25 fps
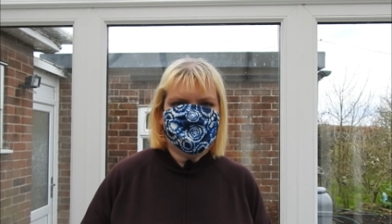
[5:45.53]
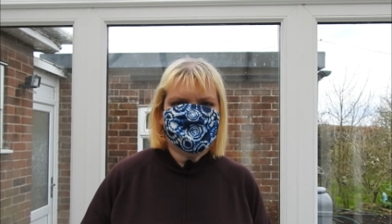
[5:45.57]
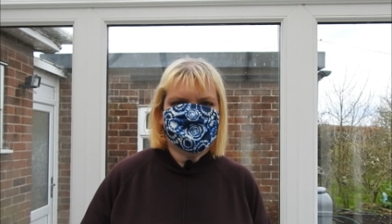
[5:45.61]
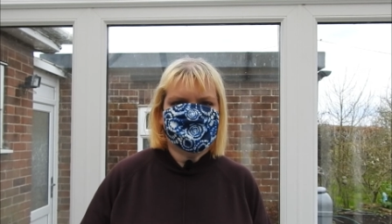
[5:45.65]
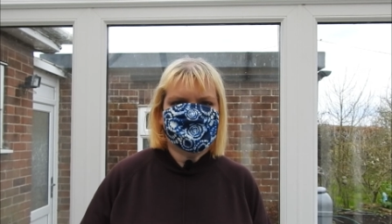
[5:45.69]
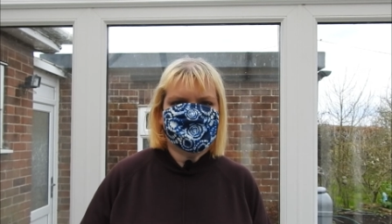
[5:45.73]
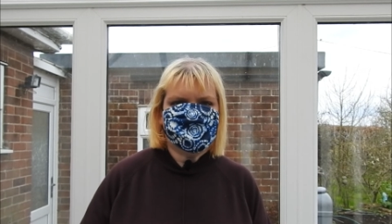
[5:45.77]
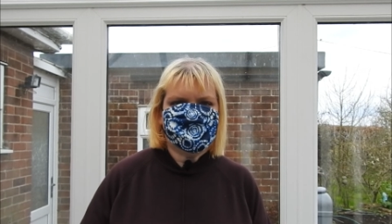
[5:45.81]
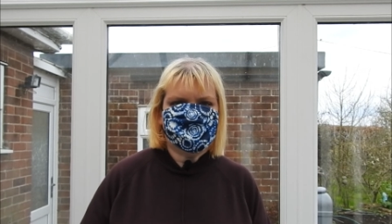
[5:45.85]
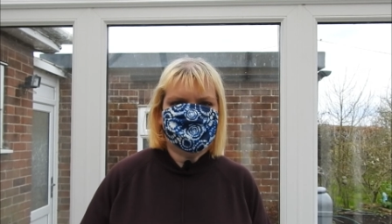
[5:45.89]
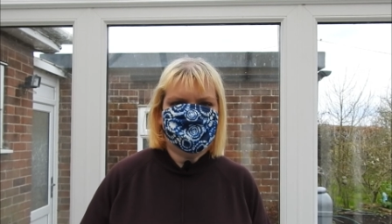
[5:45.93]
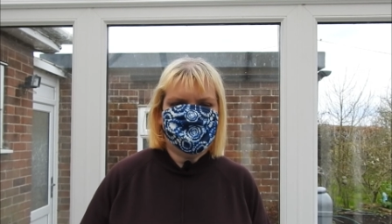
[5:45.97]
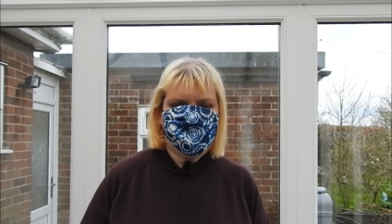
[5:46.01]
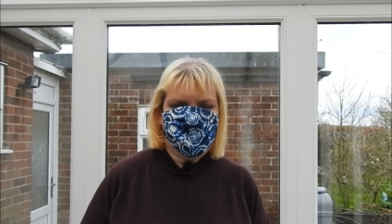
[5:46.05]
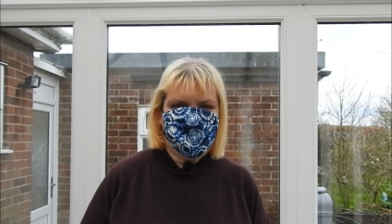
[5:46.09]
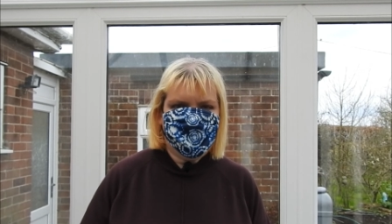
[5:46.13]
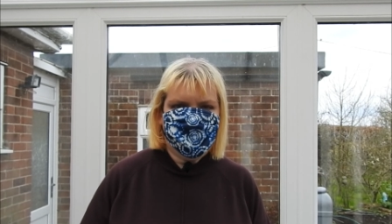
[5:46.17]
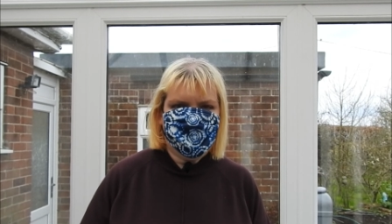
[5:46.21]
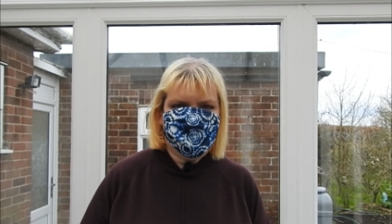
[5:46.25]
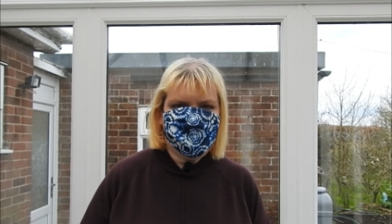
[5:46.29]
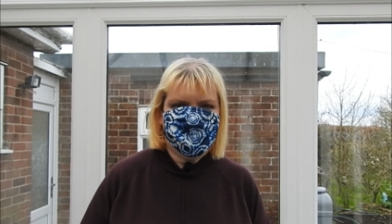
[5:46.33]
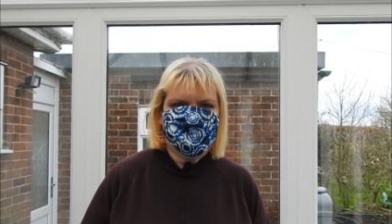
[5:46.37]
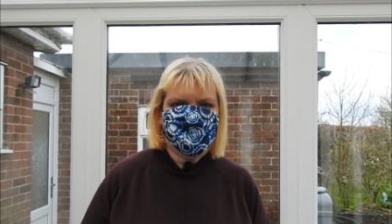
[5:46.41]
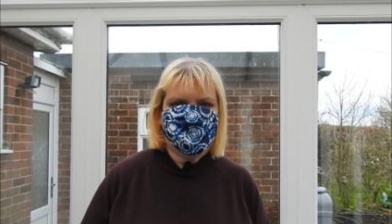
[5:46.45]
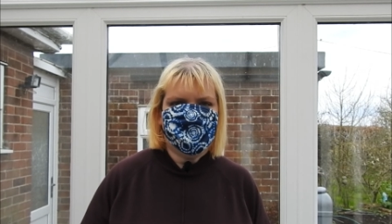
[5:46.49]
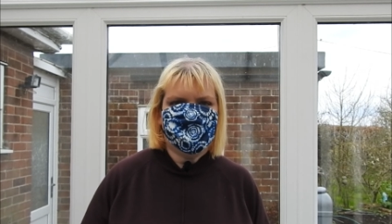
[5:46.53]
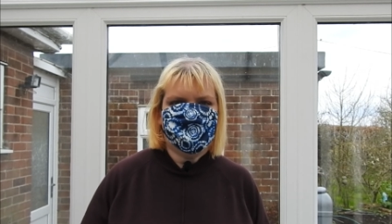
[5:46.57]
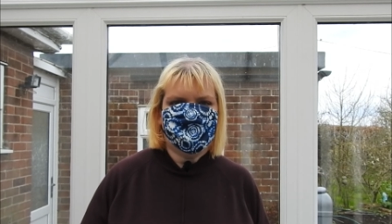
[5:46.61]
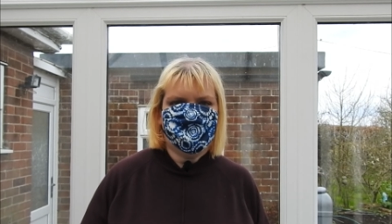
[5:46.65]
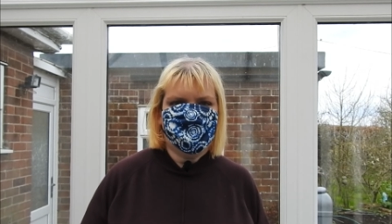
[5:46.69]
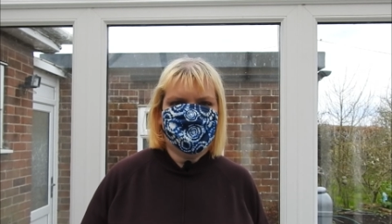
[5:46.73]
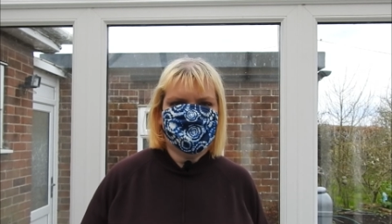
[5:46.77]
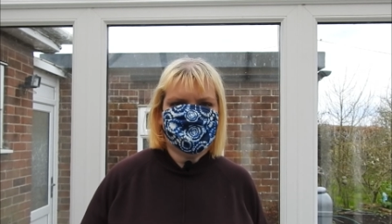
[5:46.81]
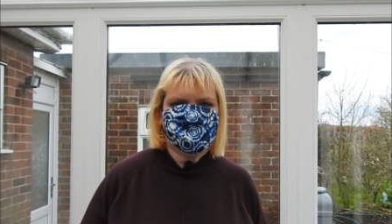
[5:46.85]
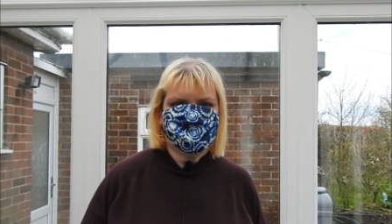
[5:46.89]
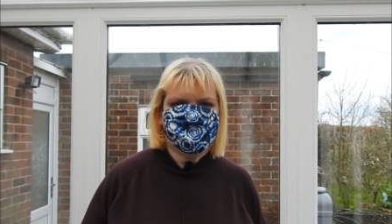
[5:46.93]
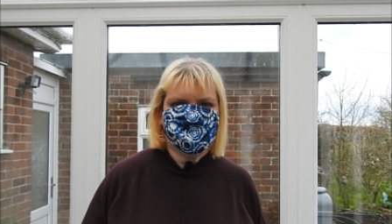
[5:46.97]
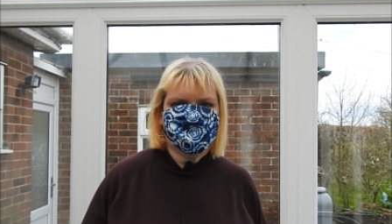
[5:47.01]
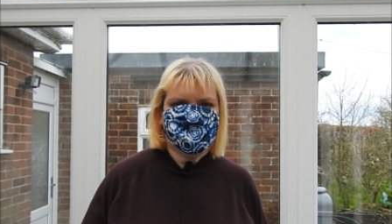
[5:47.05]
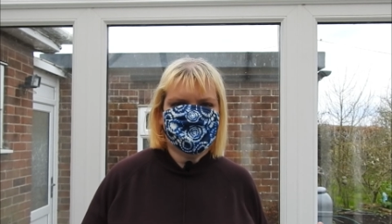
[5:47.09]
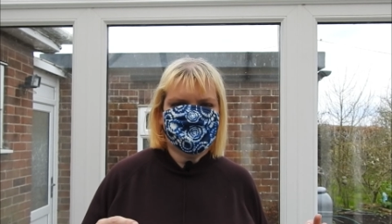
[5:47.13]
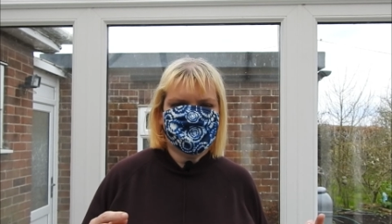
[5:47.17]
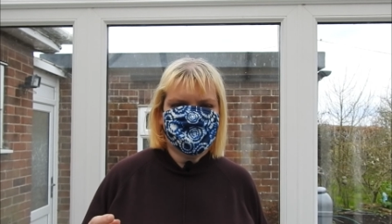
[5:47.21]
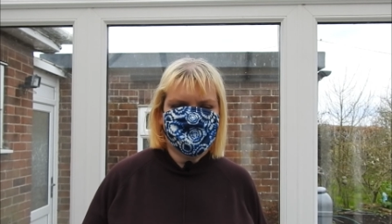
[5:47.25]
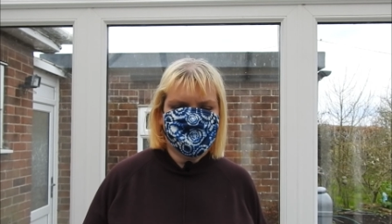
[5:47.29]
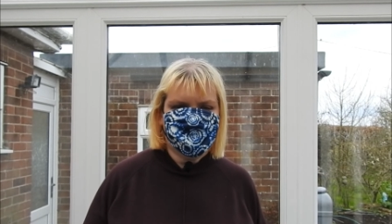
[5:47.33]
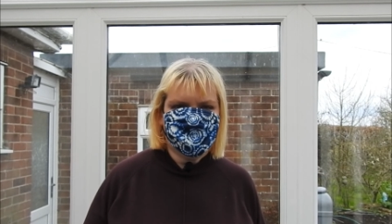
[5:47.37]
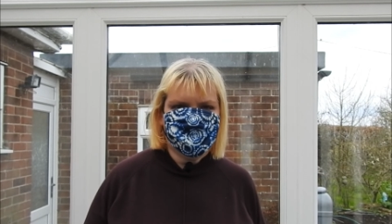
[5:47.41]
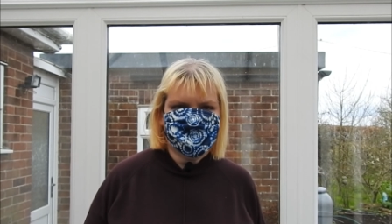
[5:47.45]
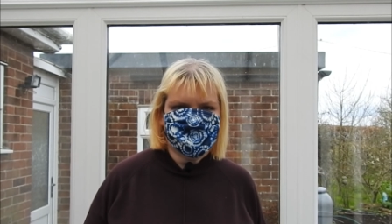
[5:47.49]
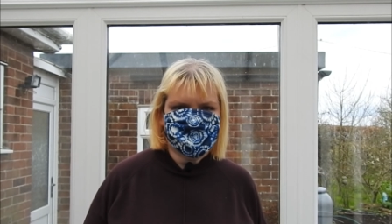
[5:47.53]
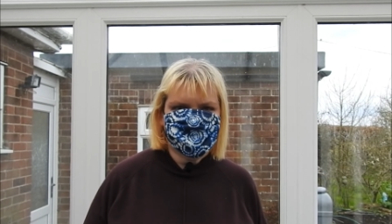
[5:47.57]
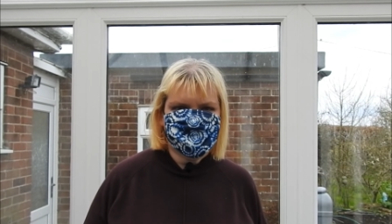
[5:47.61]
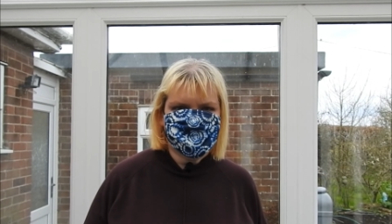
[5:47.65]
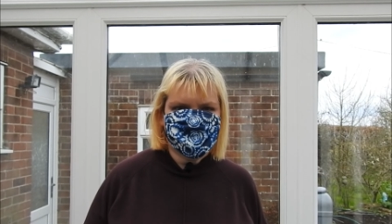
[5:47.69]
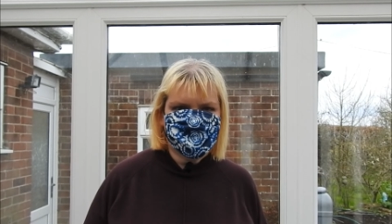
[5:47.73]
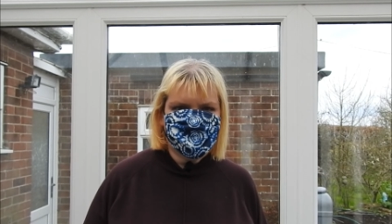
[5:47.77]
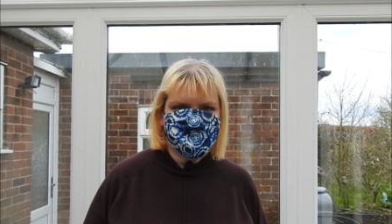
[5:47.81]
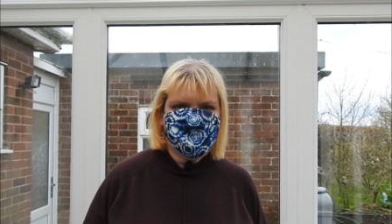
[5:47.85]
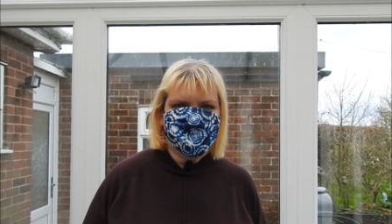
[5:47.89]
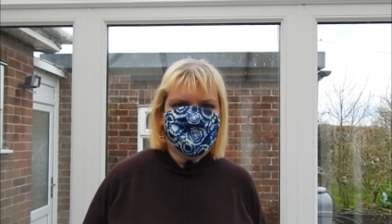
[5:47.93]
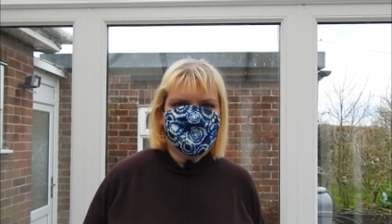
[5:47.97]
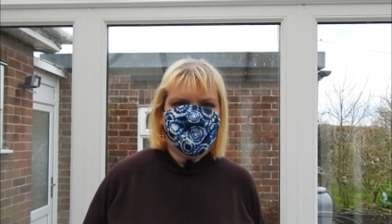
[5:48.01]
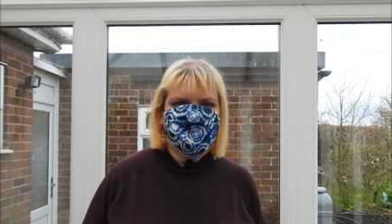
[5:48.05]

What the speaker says: and spaying your chinchillas.